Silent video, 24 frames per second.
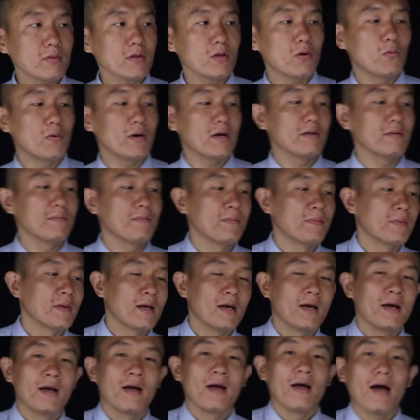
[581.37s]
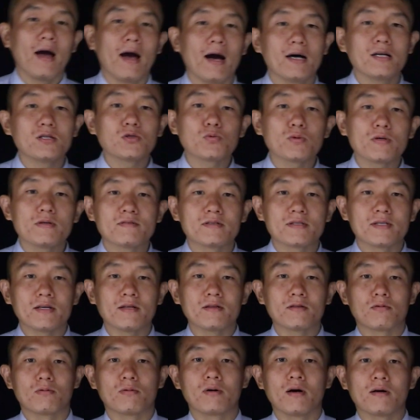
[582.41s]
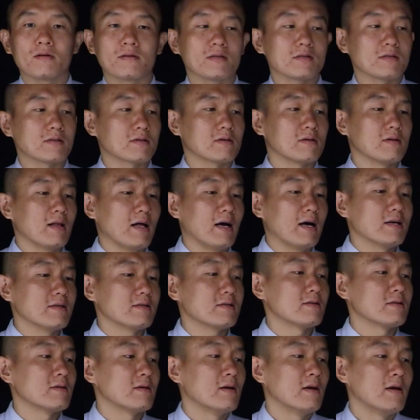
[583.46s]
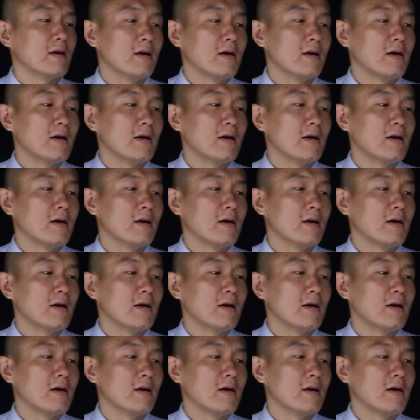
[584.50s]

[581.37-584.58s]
Well, as we've seen throughout this class,